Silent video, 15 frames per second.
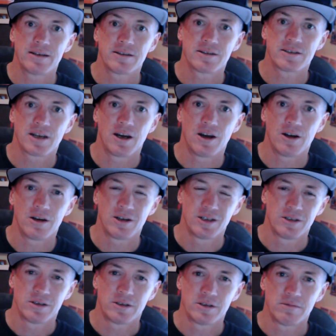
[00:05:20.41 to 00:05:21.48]
So
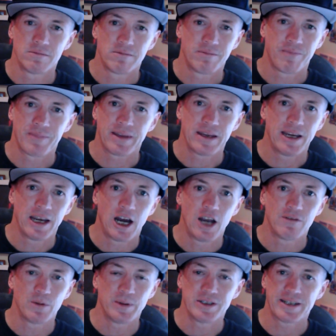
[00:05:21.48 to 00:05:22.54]
yeah, hopefully
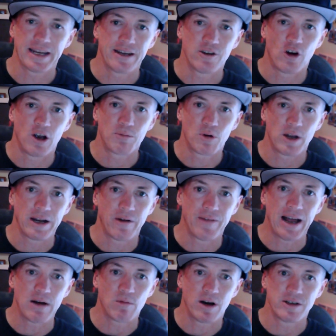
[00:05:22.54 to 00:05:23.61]
we can just get a 9.8 on that
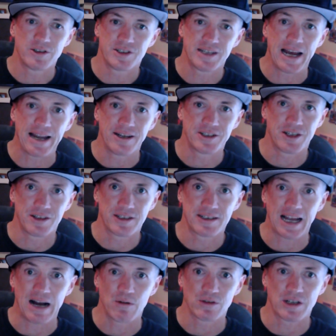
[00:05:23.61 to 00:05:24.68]
one. Just add it to the Star
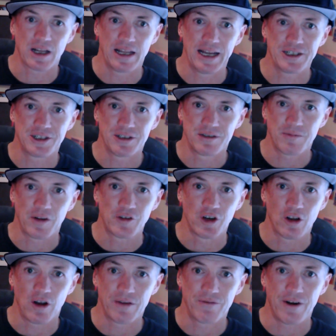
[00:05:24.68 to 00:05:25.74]
Wars collection. I do
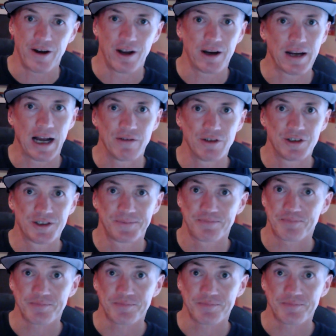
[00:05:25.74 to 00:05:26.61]
like photo covers.